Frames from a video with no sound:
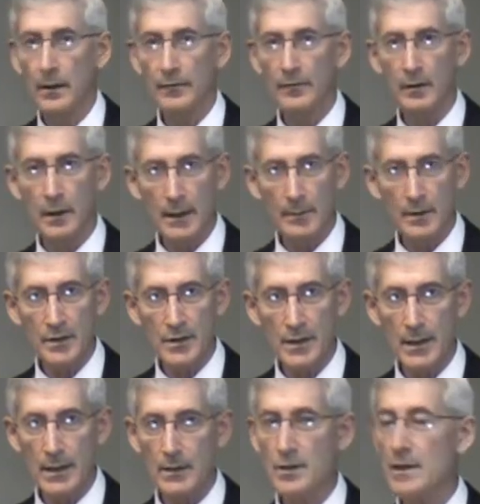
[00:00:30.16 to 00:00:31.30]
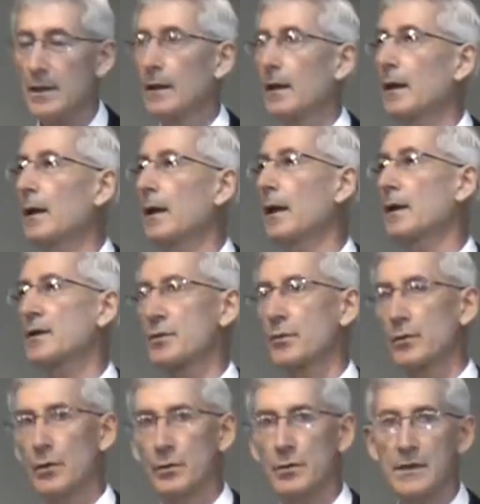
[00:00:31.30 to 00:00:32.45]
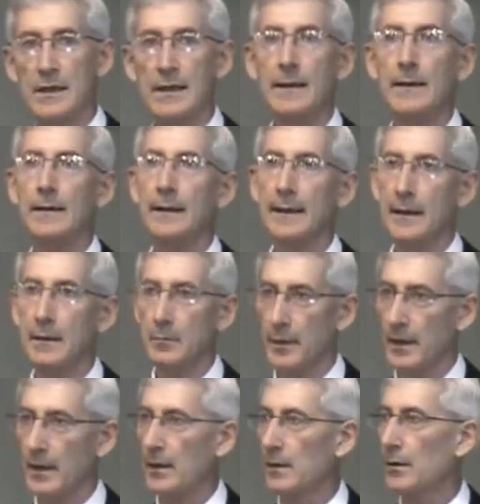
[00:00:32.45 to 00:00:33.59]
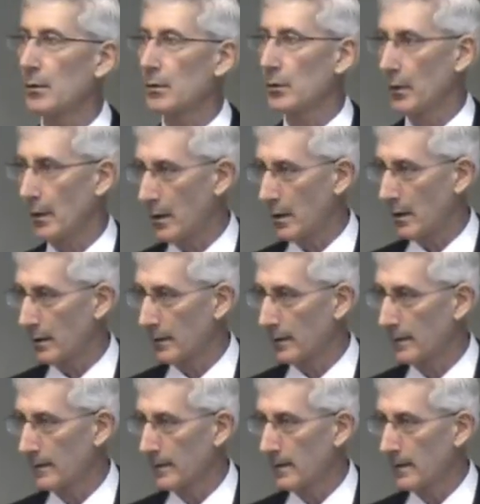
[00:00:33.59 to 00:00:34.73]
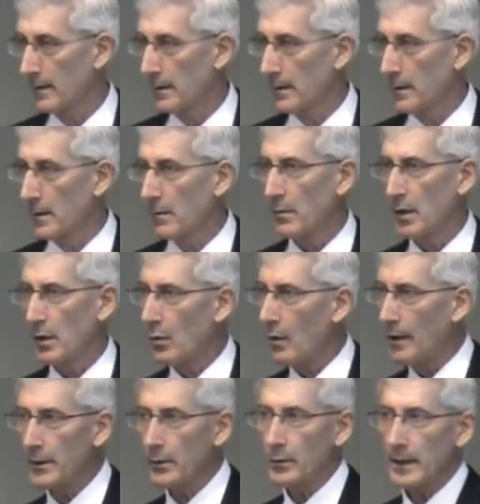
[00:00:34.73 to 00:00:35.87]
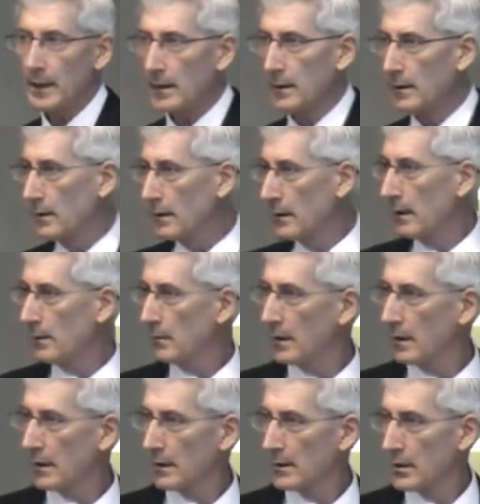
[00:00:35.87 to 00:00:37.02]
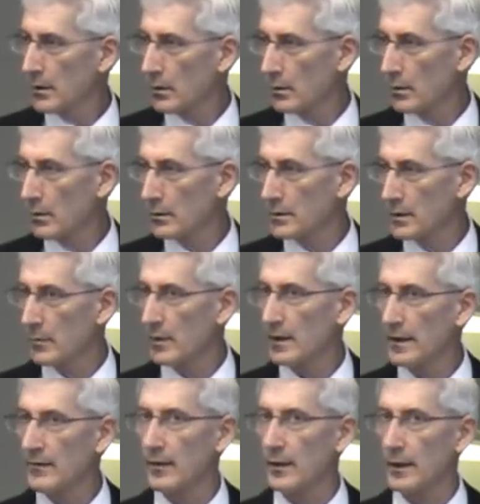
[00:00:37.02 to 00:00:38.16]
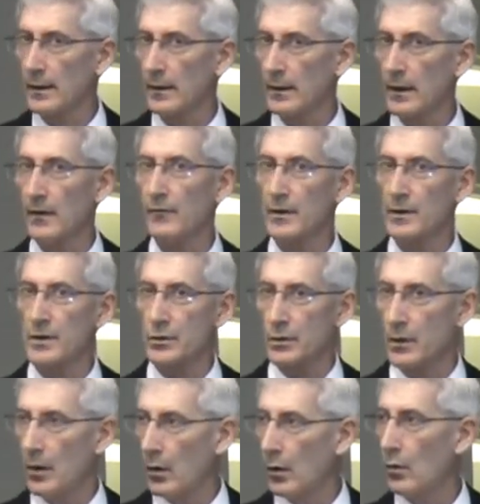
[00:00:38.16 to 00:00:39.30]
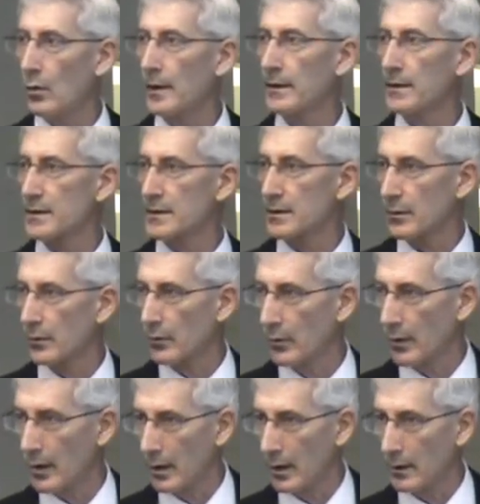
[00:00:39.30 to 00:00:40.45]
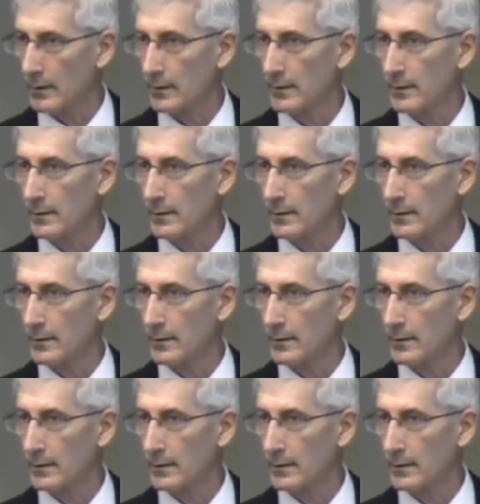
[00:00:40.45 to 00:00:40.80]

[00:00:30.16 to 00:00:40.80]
of climate change, it has routinely been wrong. But why do we keep getting told to believe in it if it's always wrong?